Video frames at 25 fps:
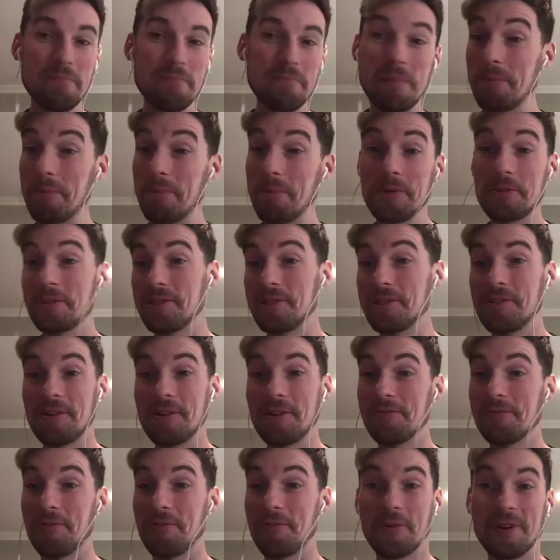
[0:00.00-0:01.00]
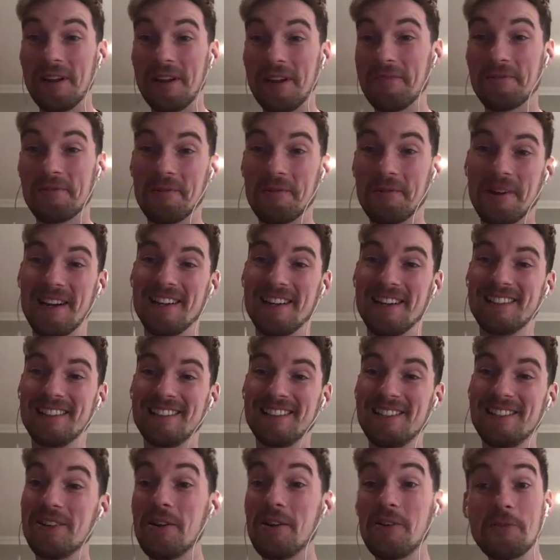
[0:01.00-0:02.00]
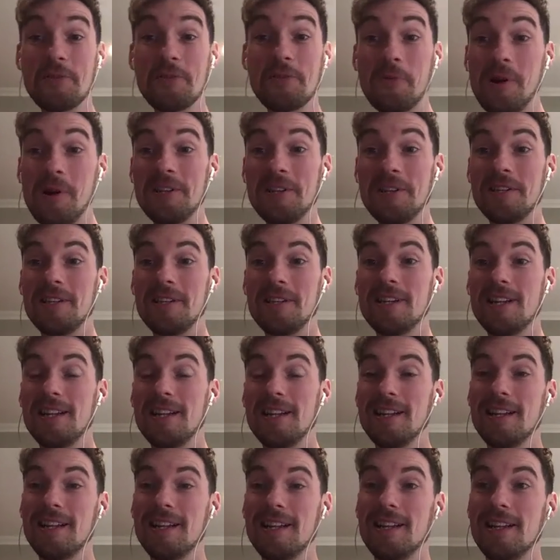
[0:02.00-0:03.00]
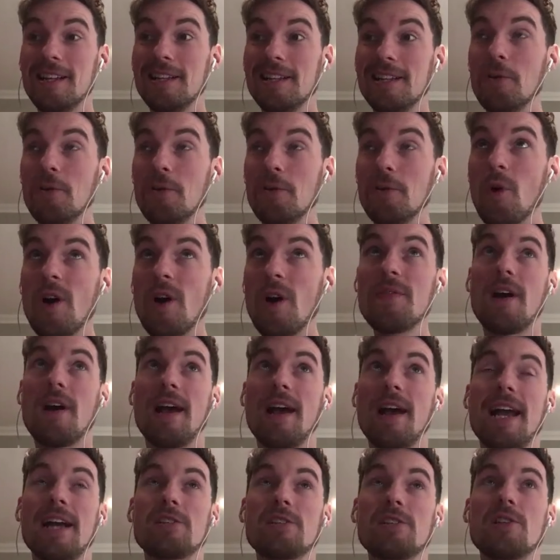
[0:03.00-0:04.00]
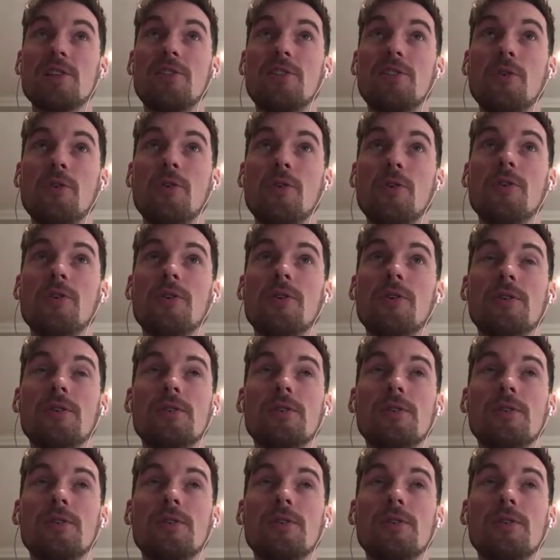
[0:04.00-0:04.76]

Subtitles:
People are just looking for it everywhere. You know, the one that I actually thought